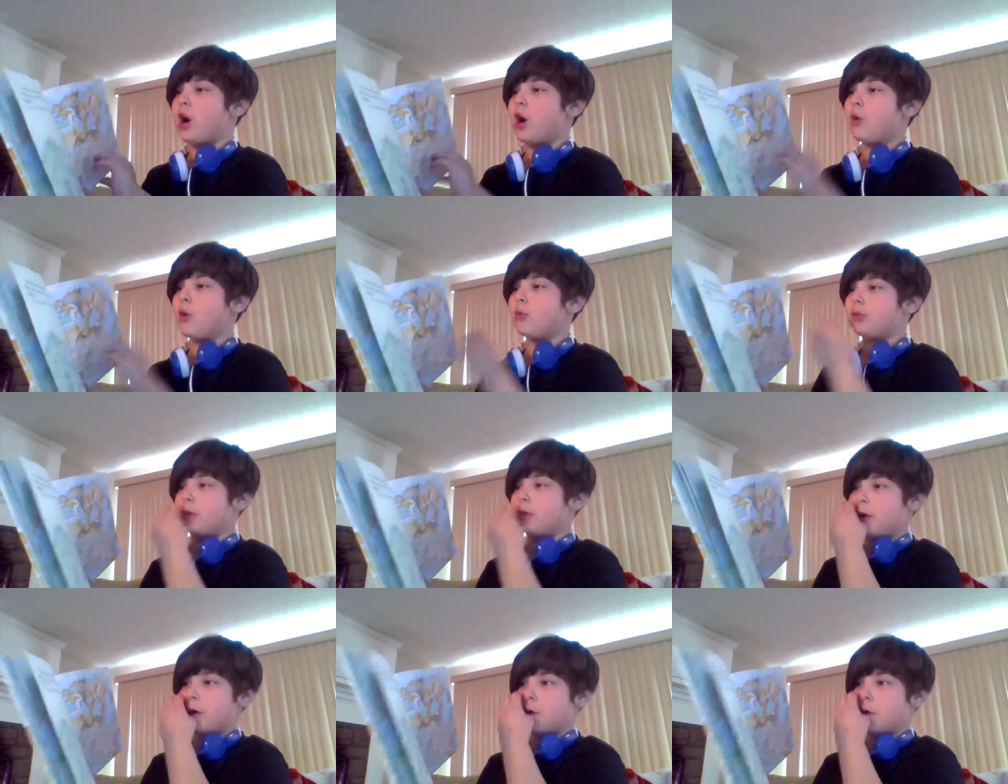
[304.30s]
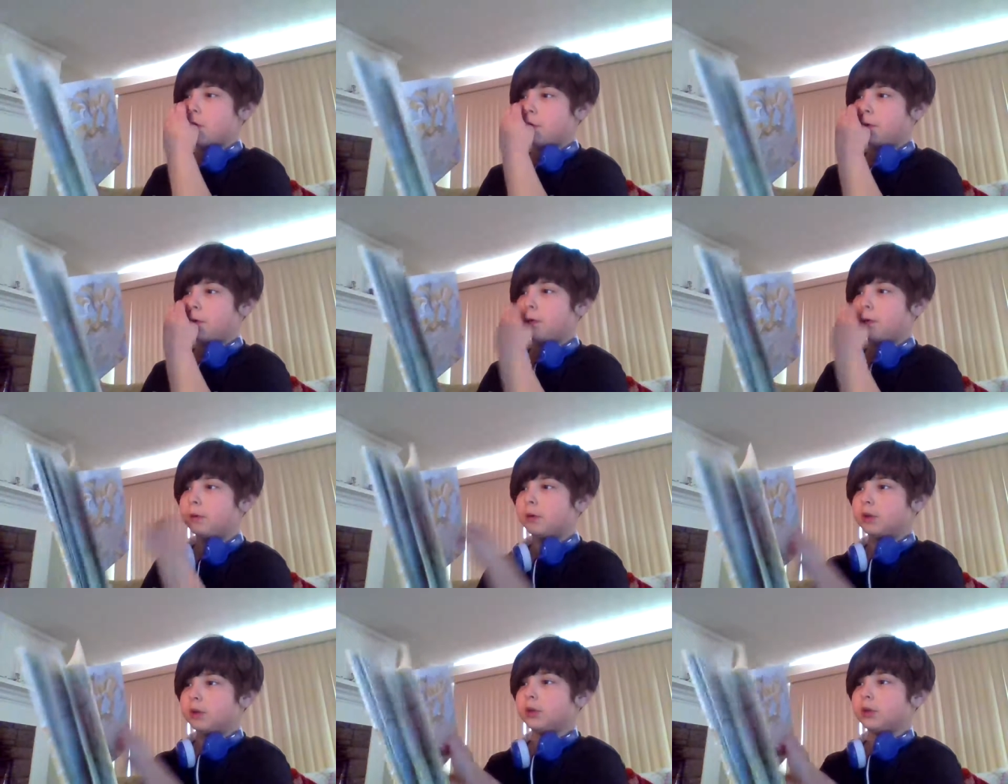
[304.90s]
Oh
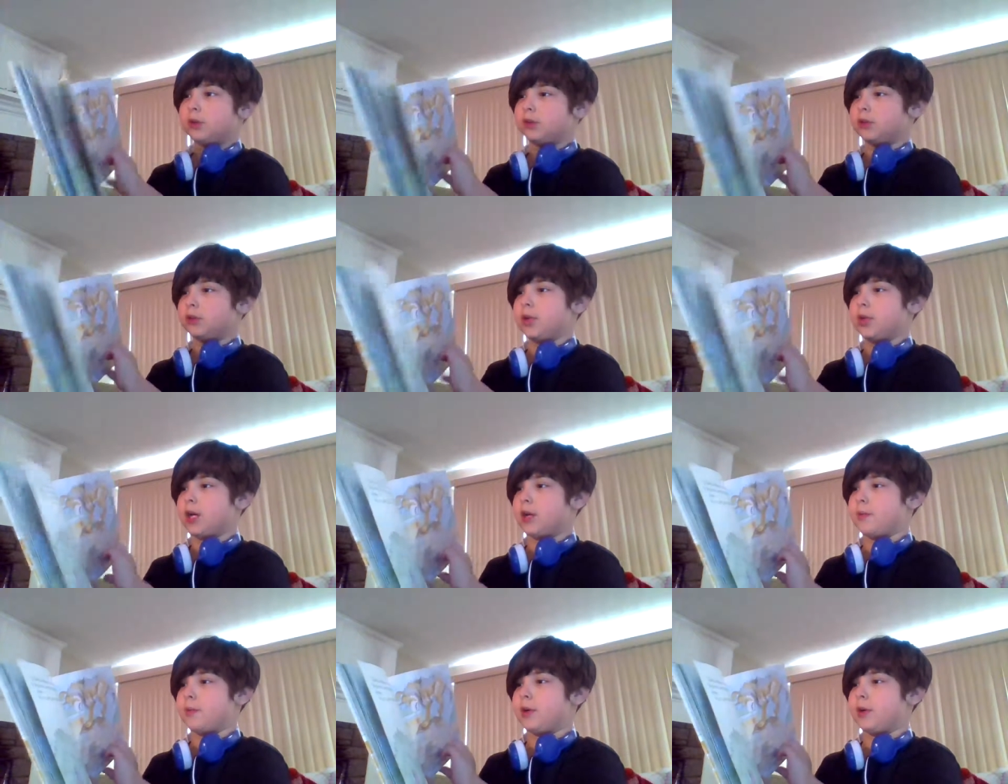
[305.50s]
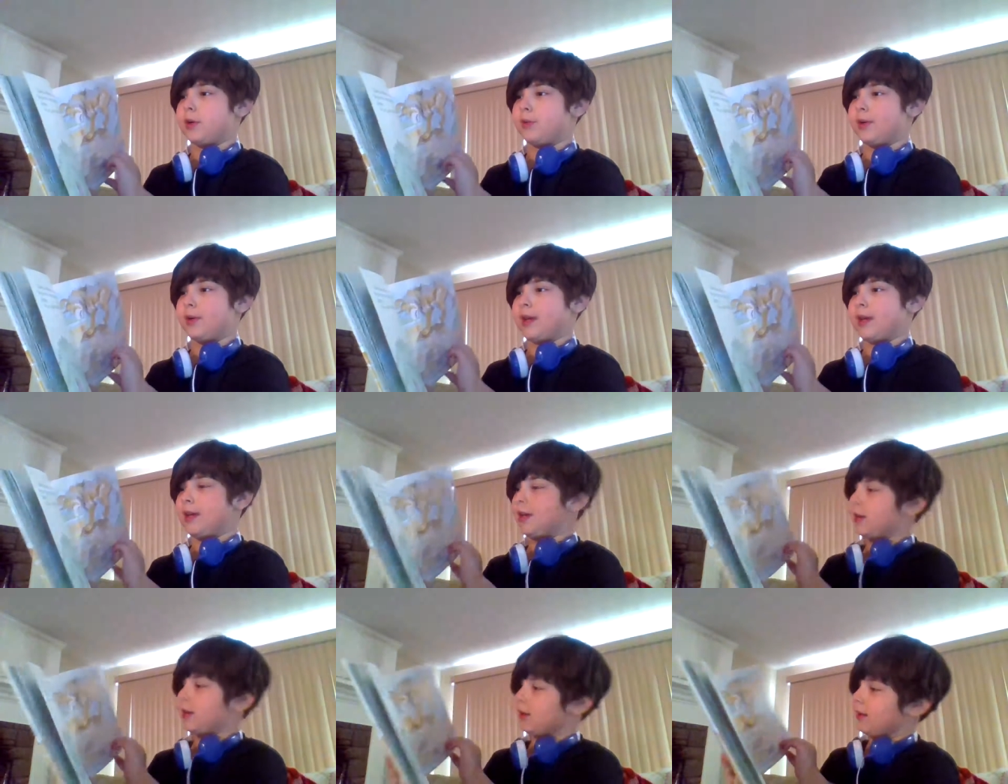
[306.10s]
no, cried
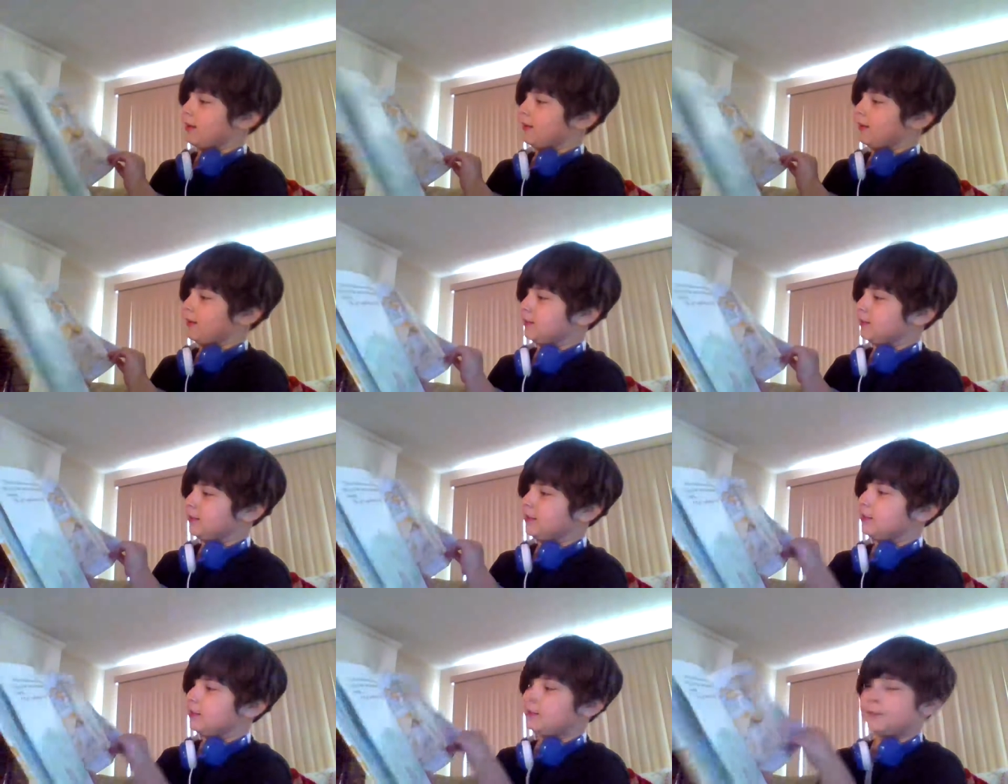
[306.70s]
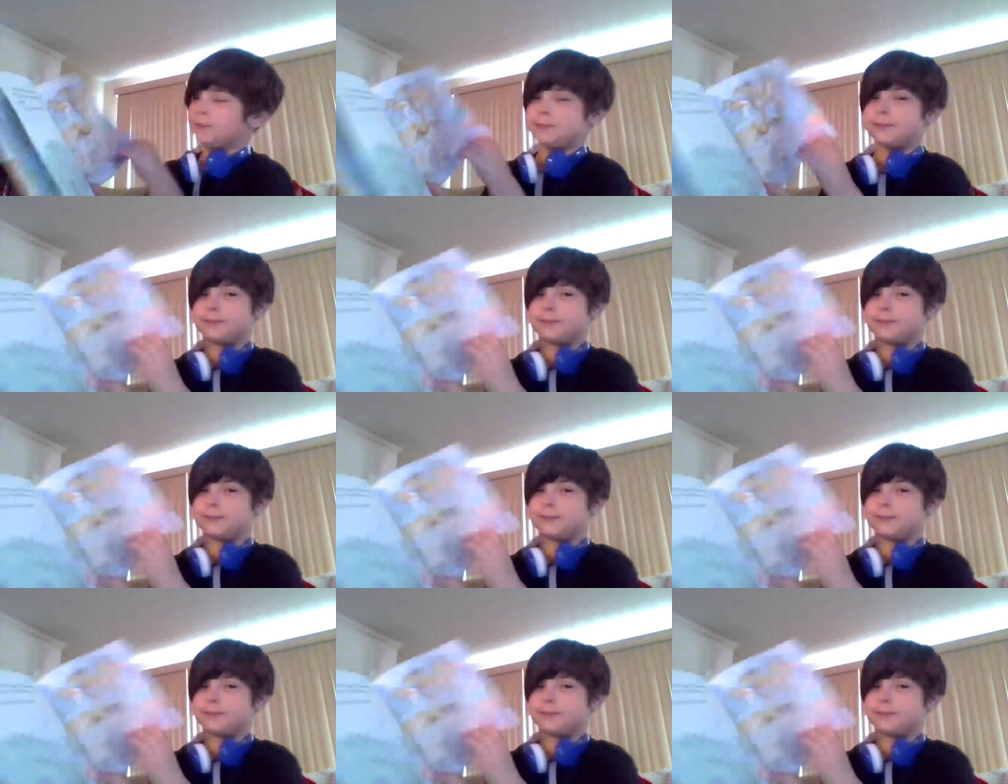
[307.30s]
Pokey and Lazy.